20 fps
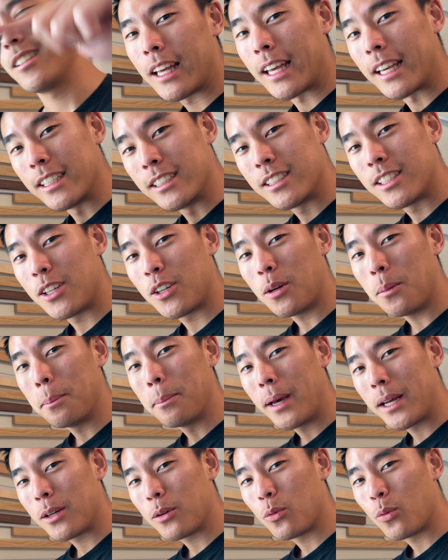Is there a
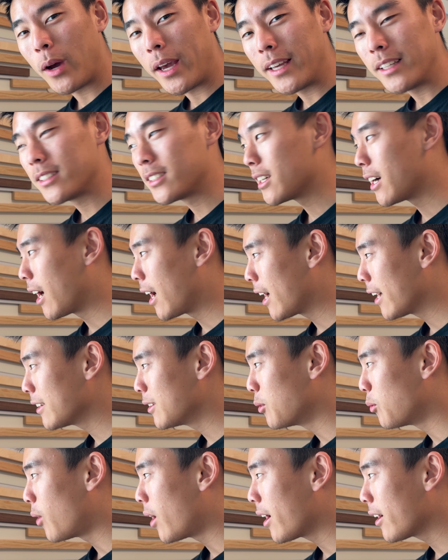better way to hide
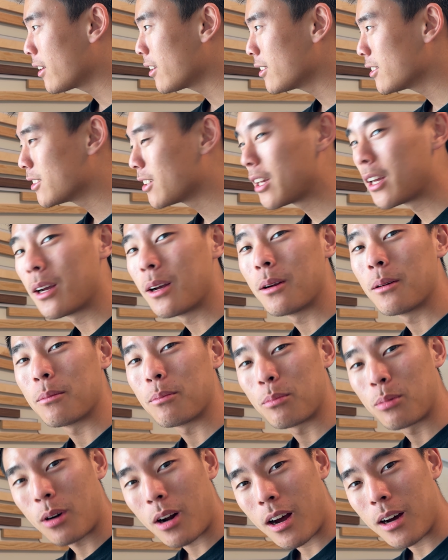the wires?
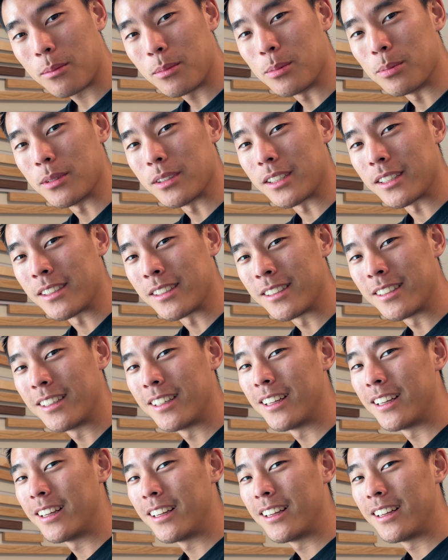Probably.
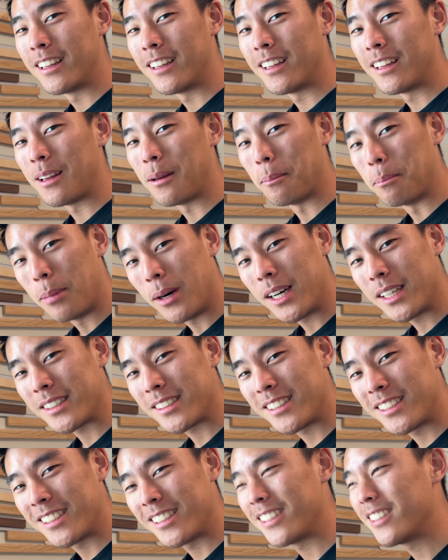
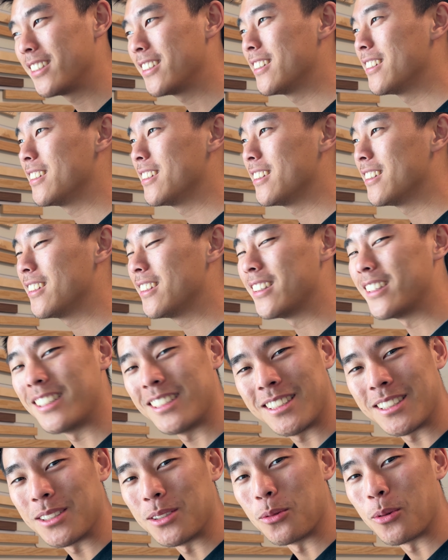But
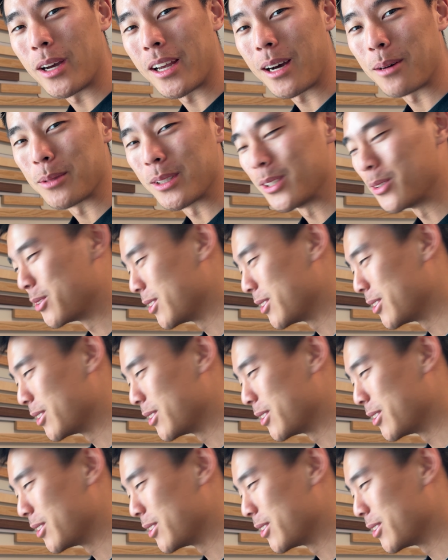this is the way I'm gonna do